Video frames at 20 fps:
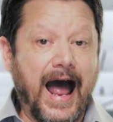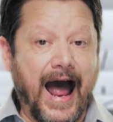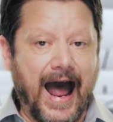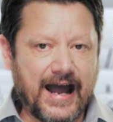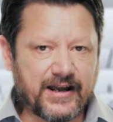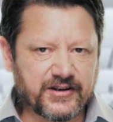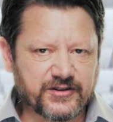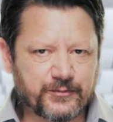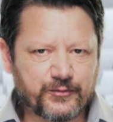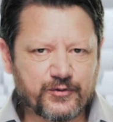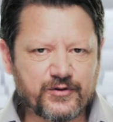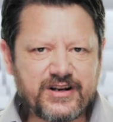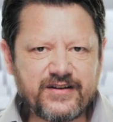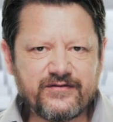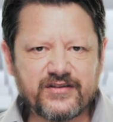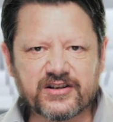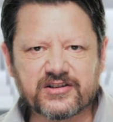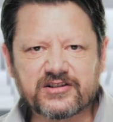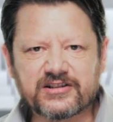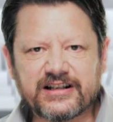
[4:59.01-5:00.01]
As
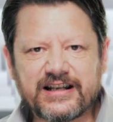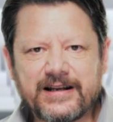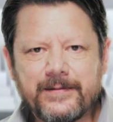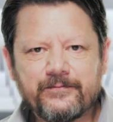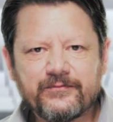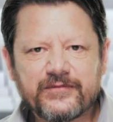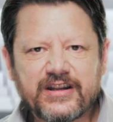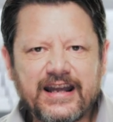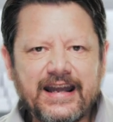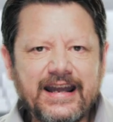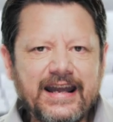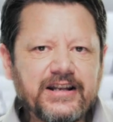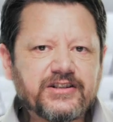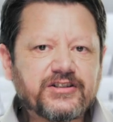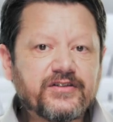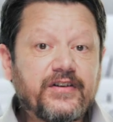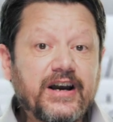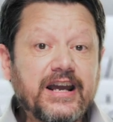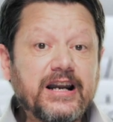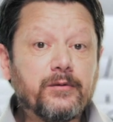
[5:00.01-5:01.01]
previously, it's
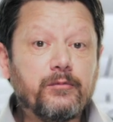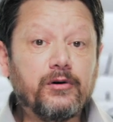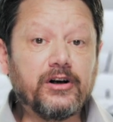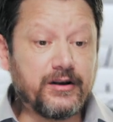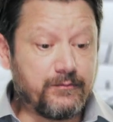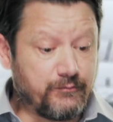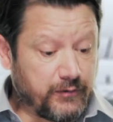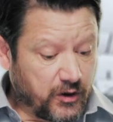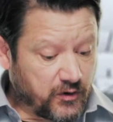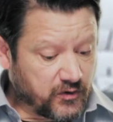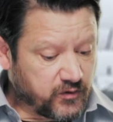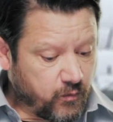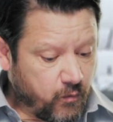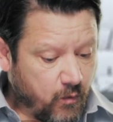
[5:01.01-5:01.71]
available in both